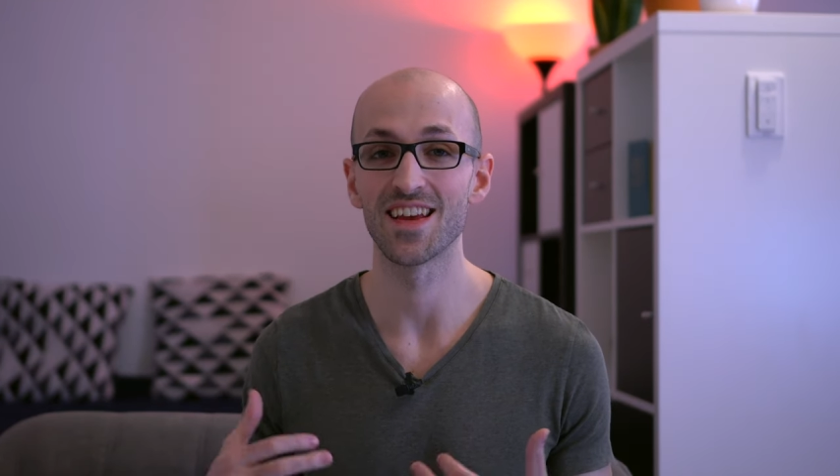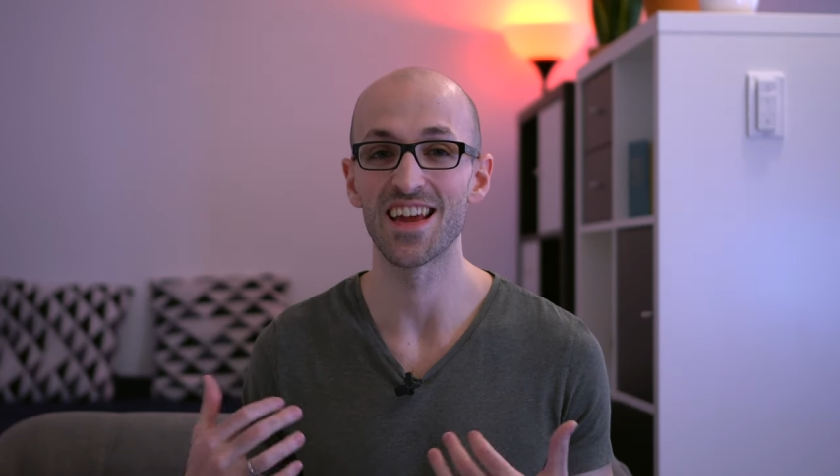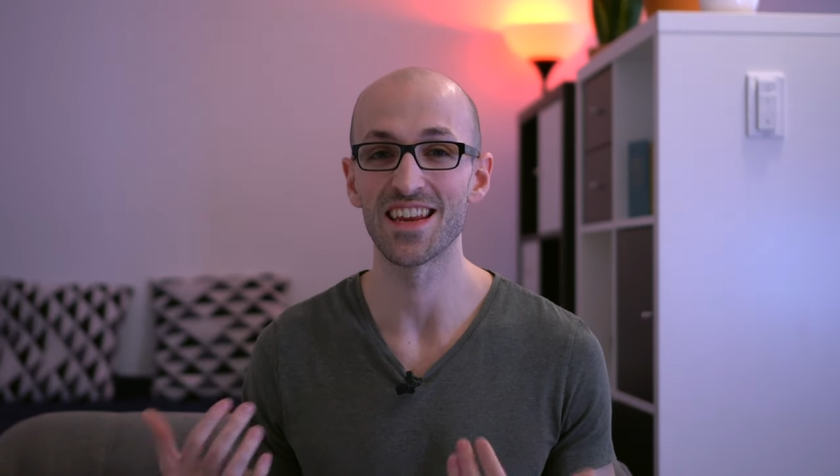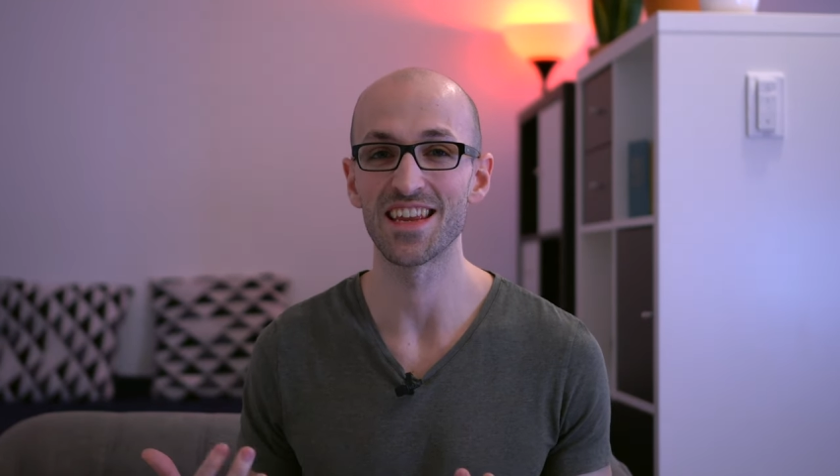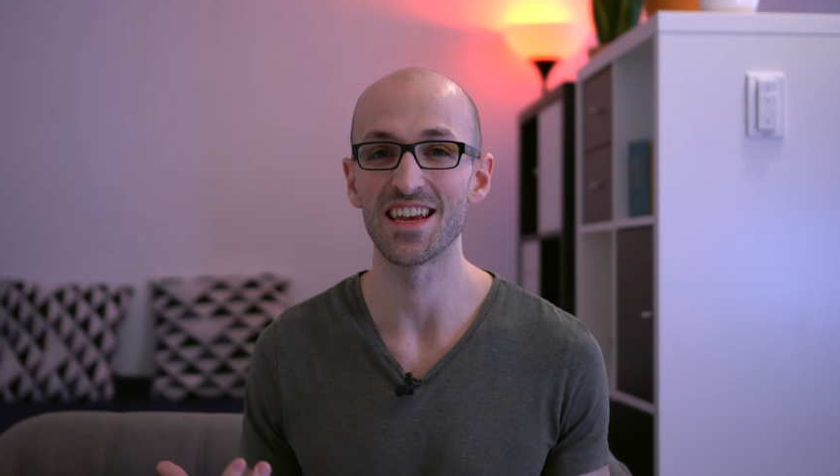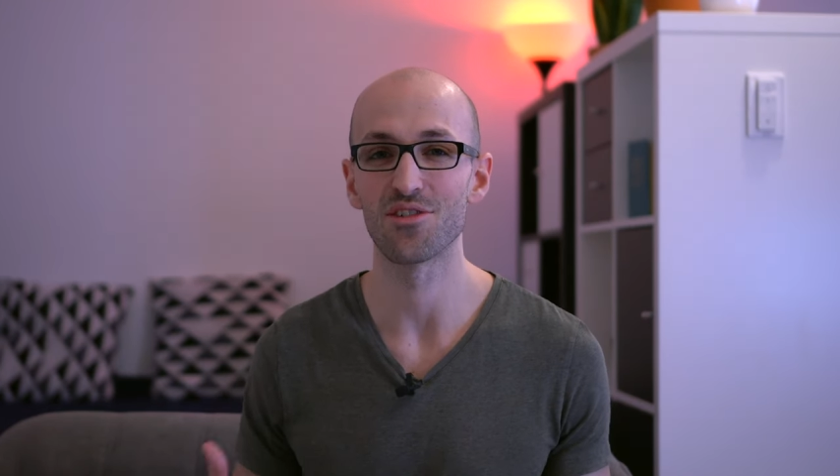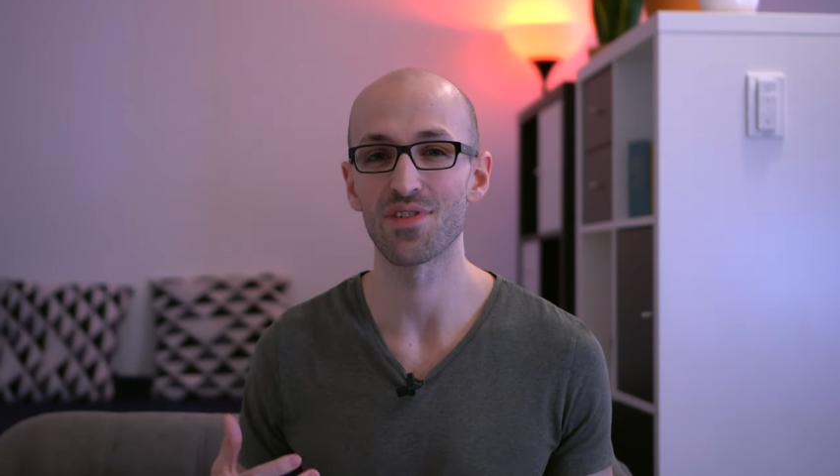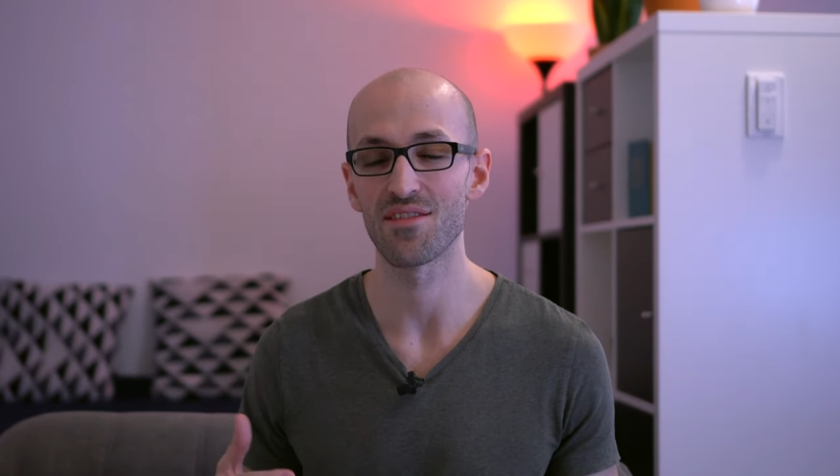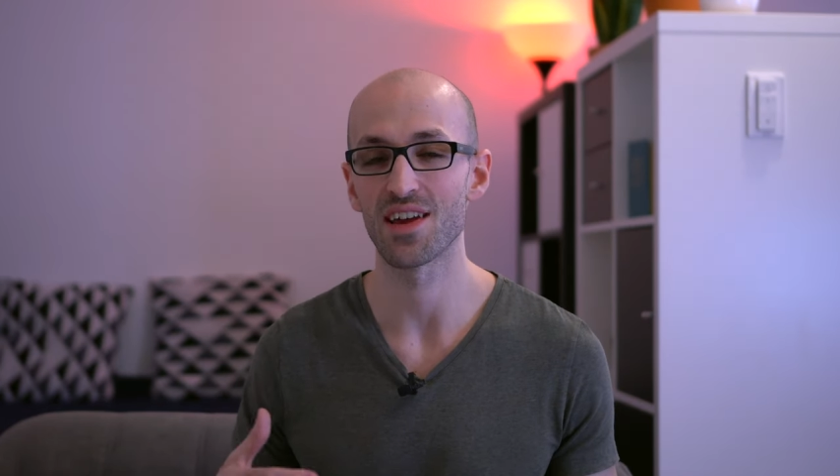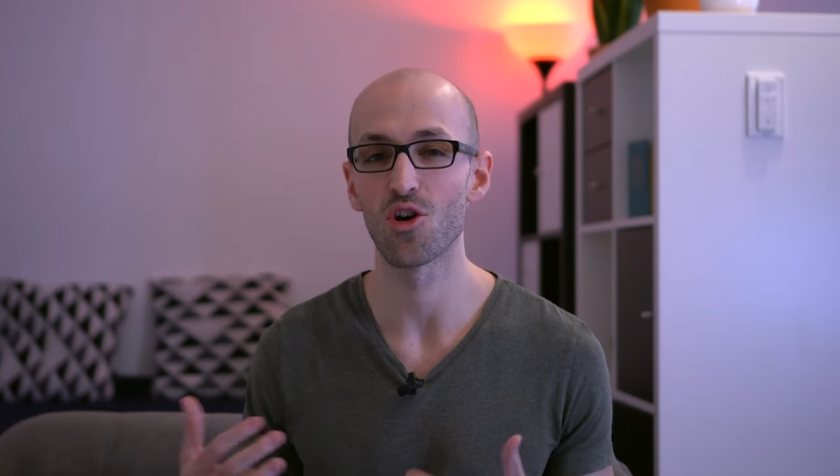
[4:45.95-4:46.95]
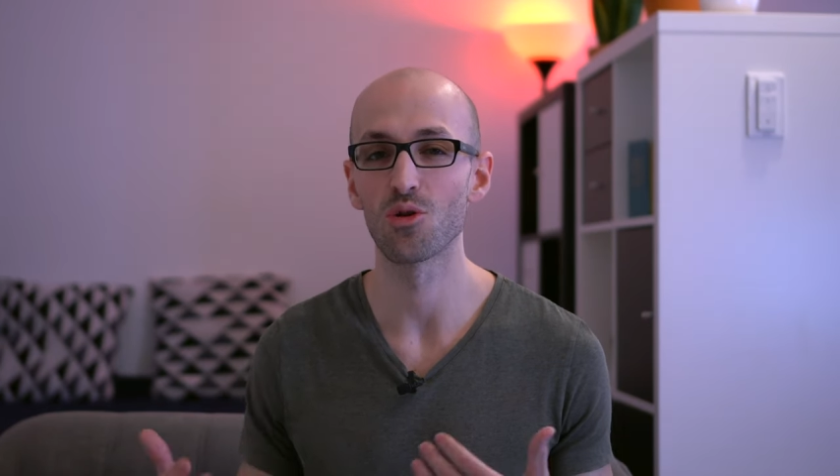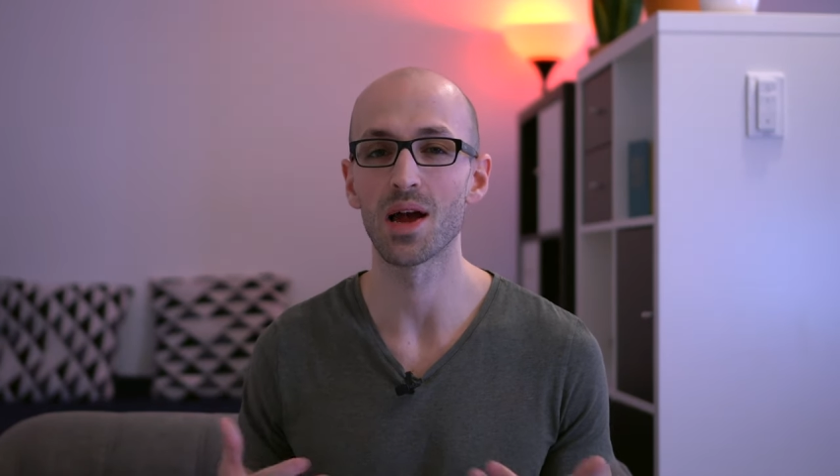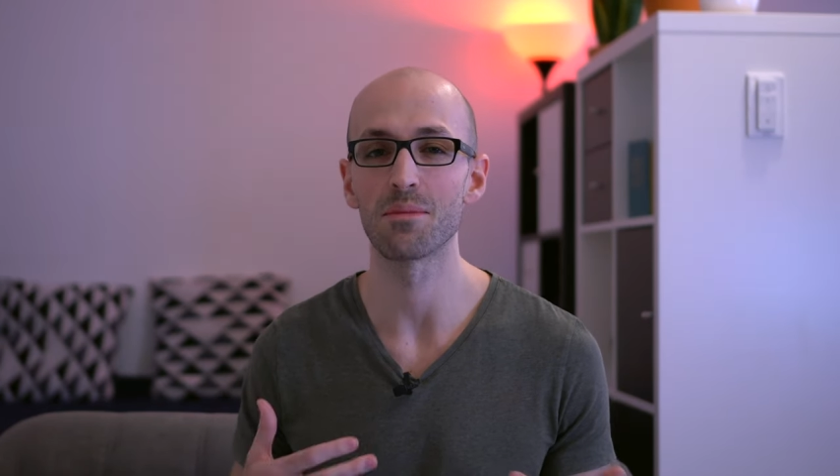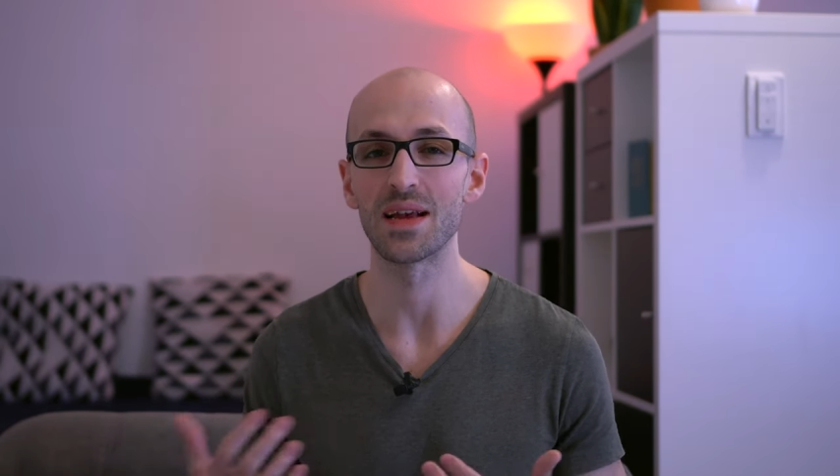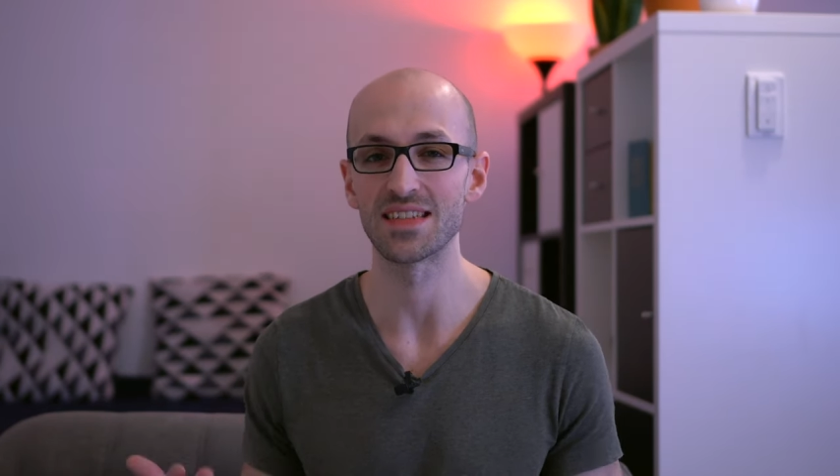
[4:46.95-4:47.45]
the idea of having all
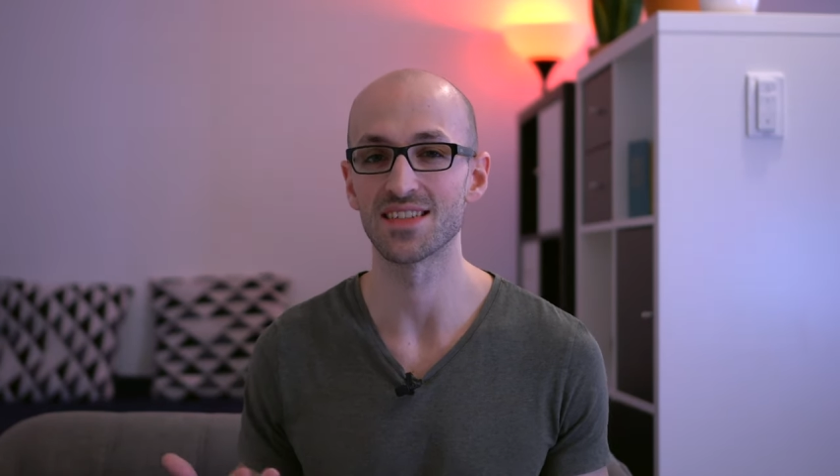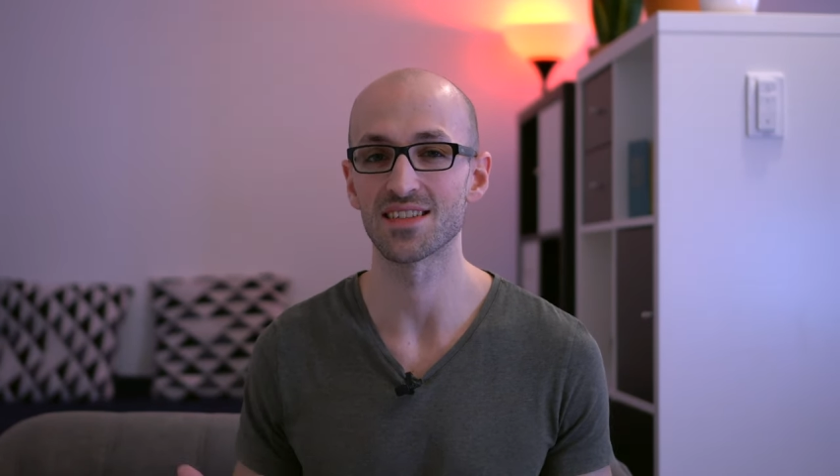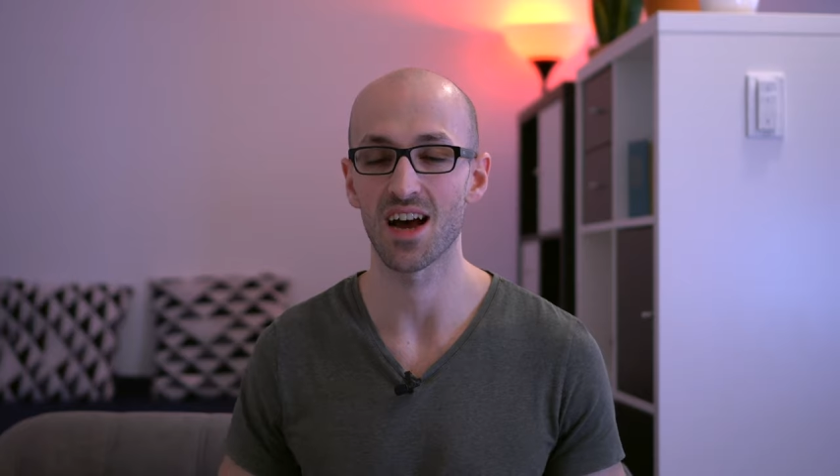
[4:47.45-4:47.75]
my bases